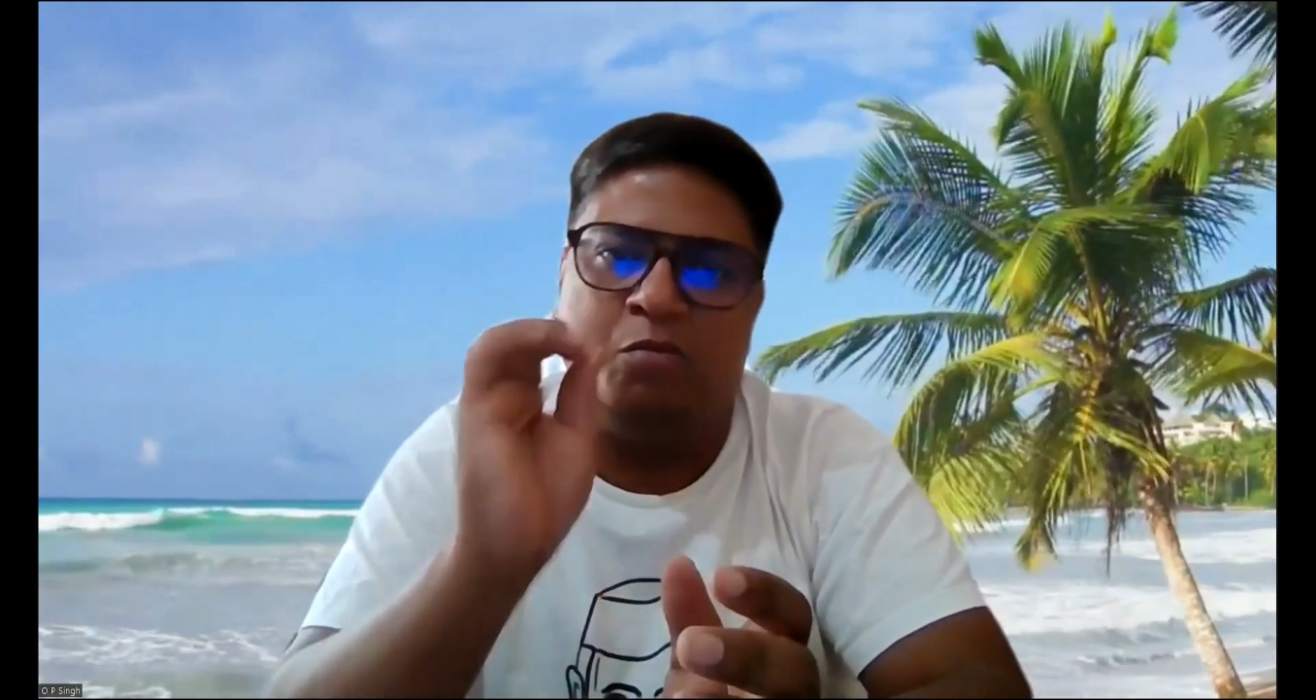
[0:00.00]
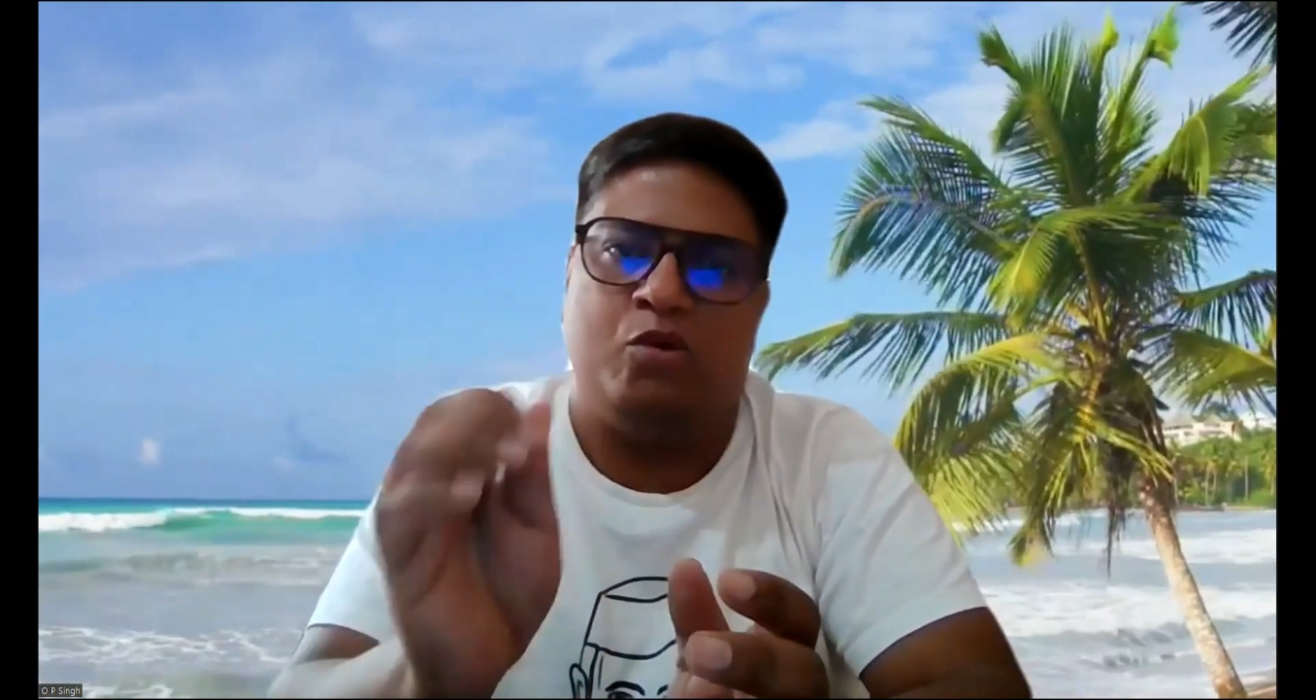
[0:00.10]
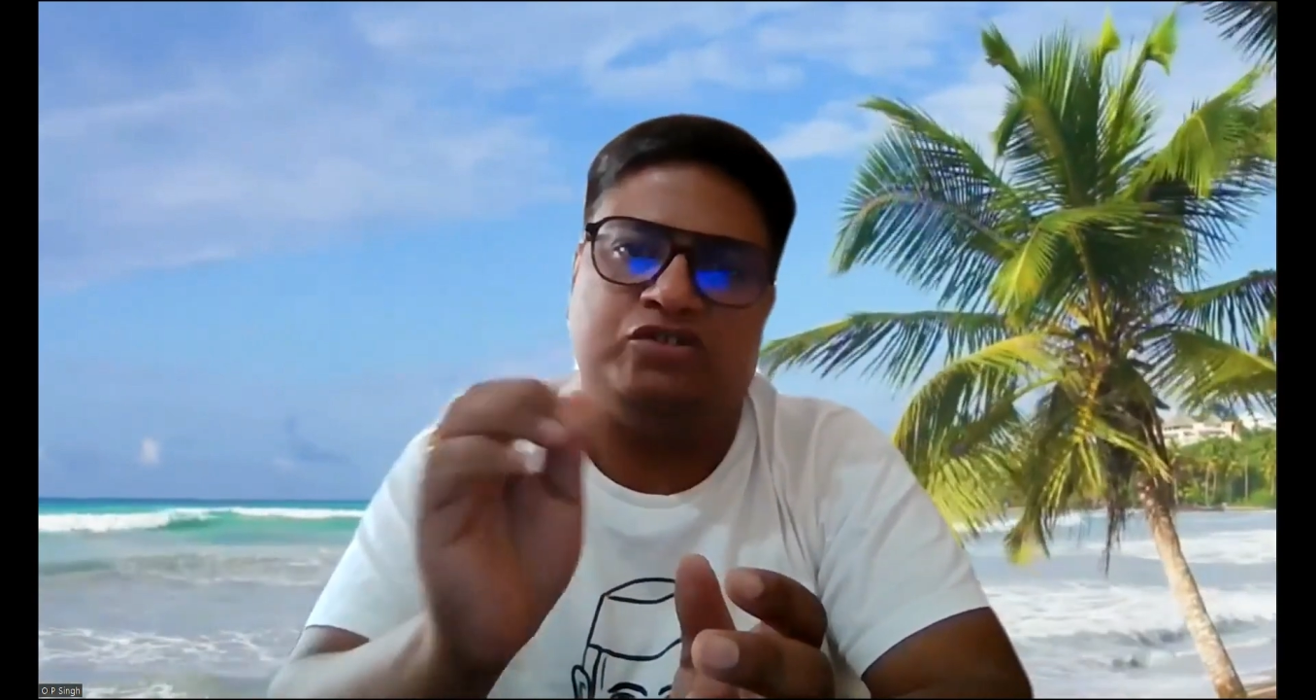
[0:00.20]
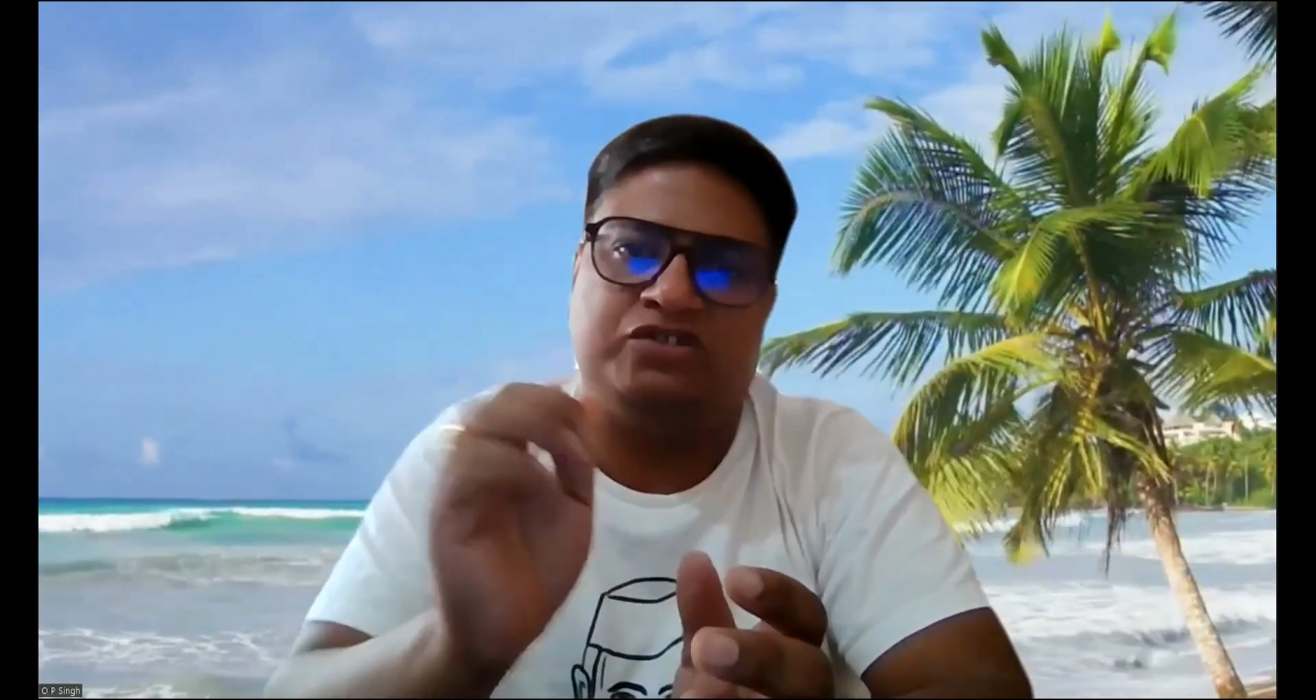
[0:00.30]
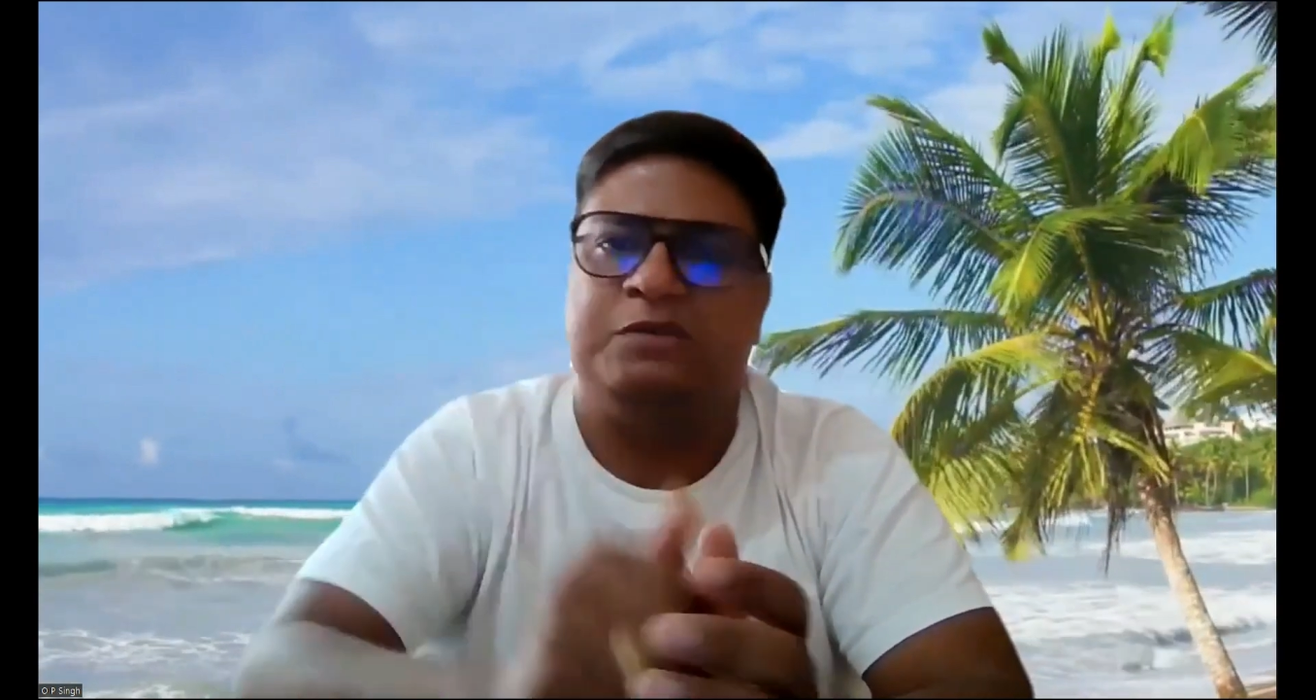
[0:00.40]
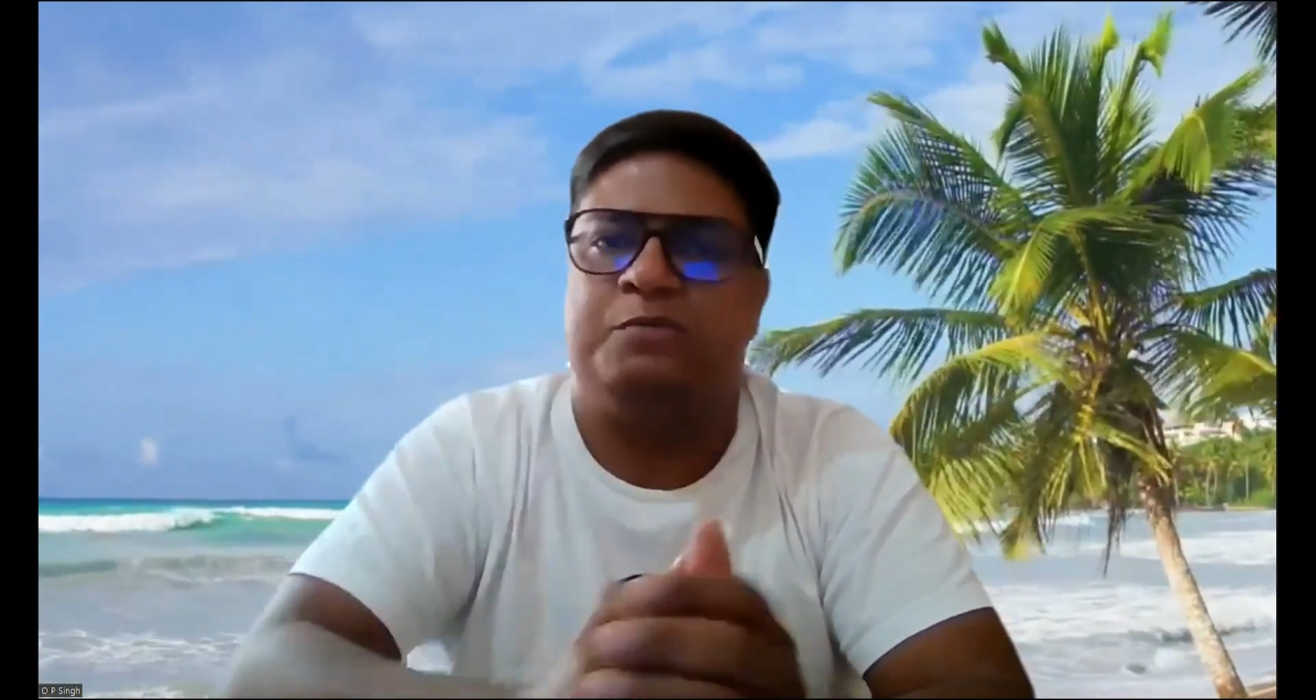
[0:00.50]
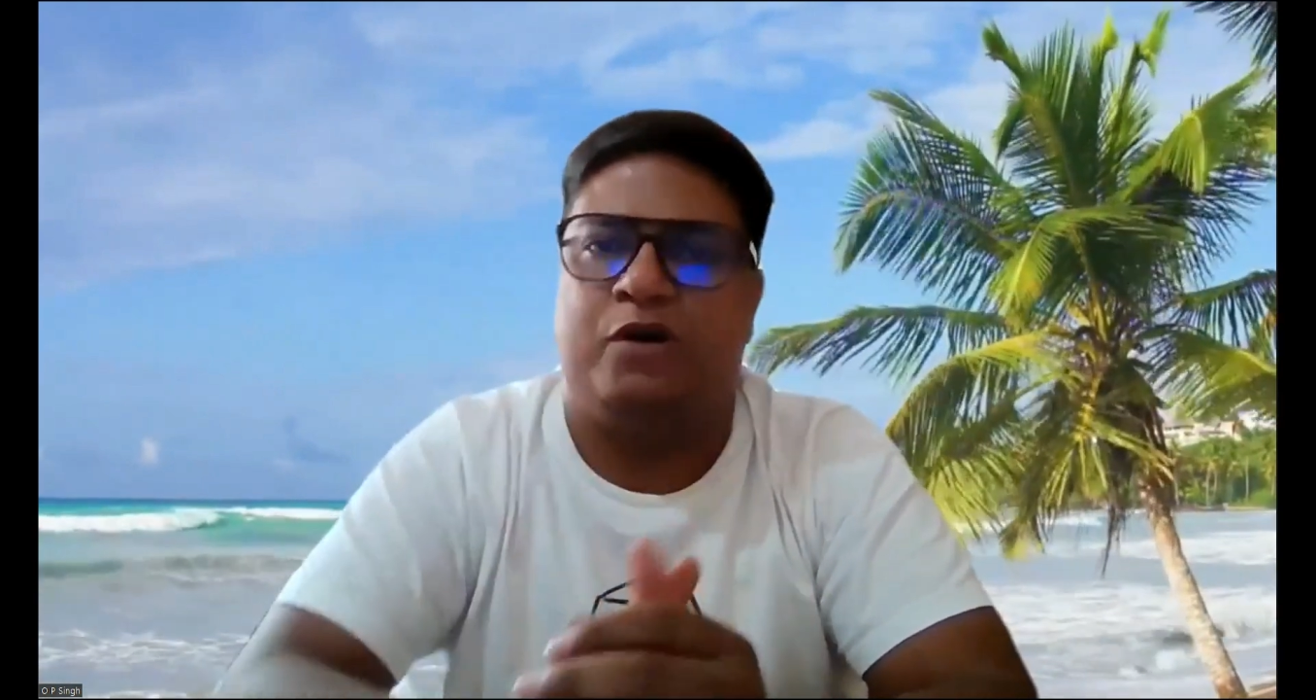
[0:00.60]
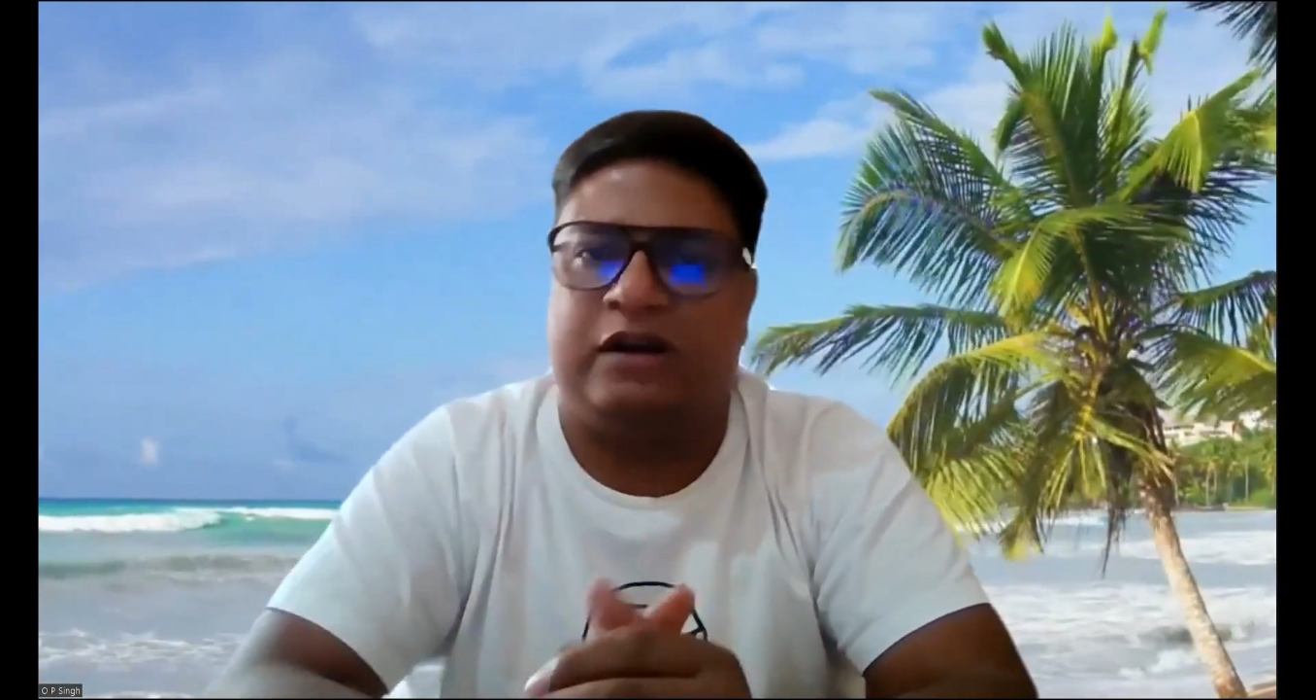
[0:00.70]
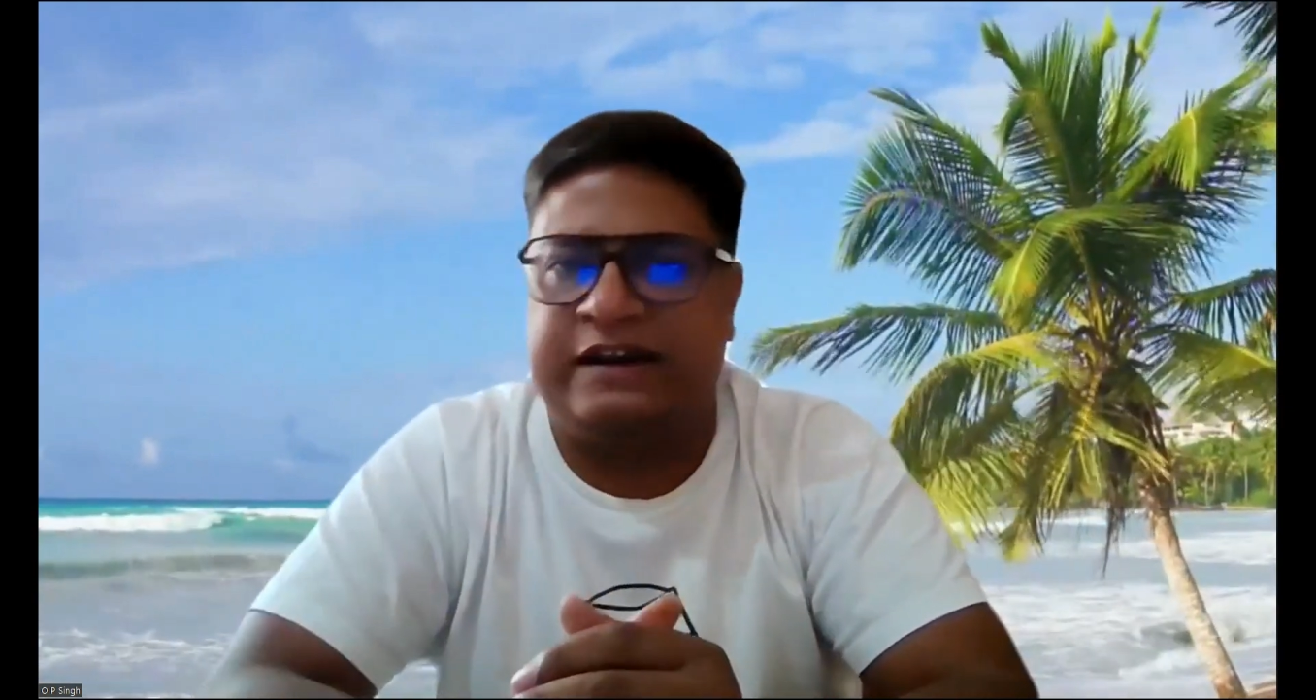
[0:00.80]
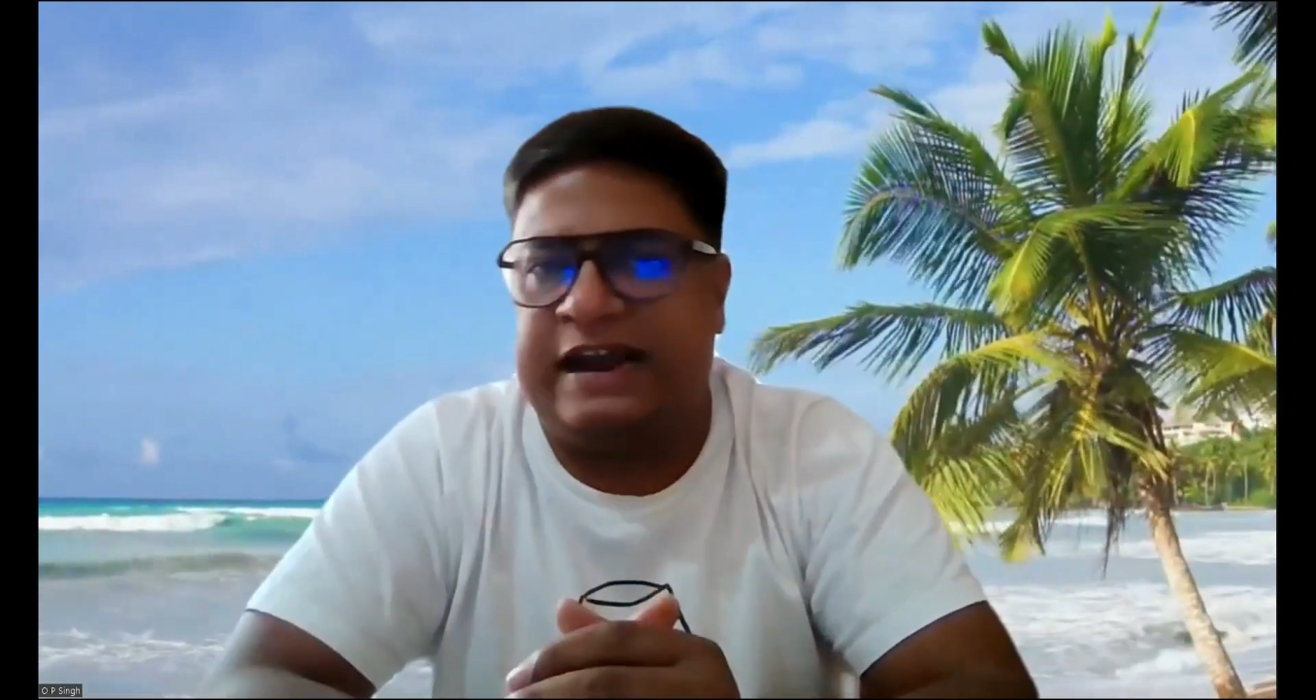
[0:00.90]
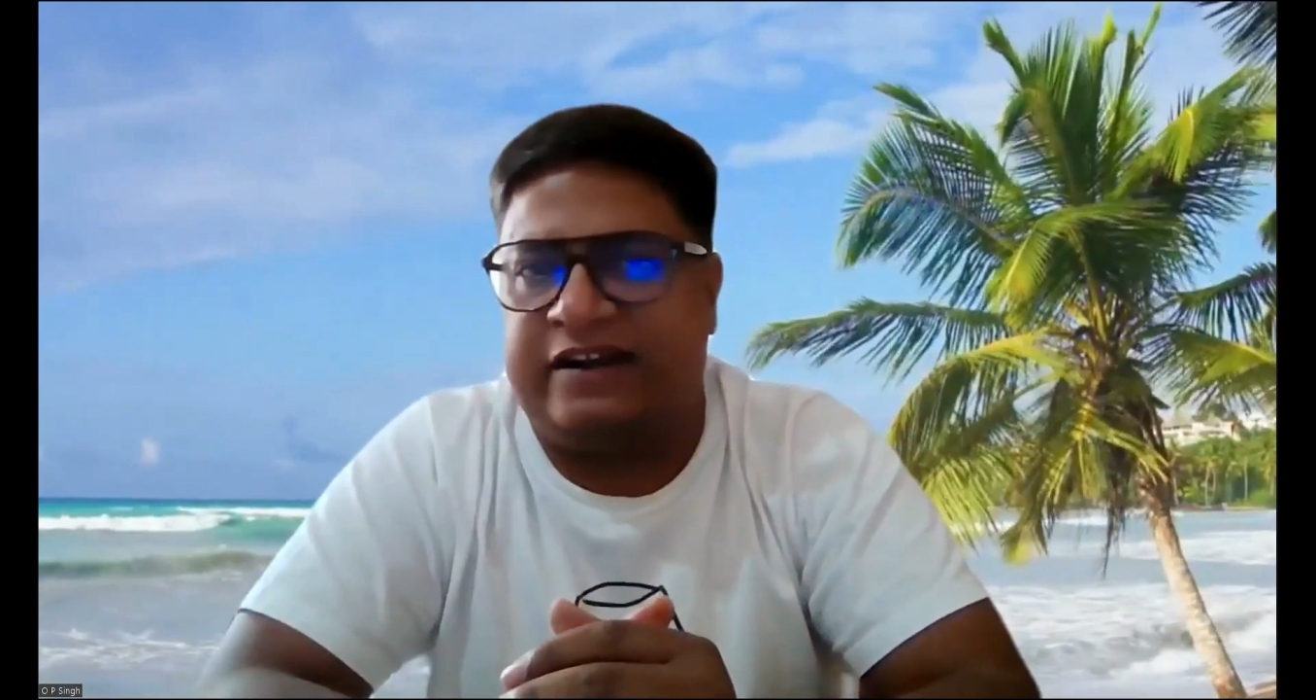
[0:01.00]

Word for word: most important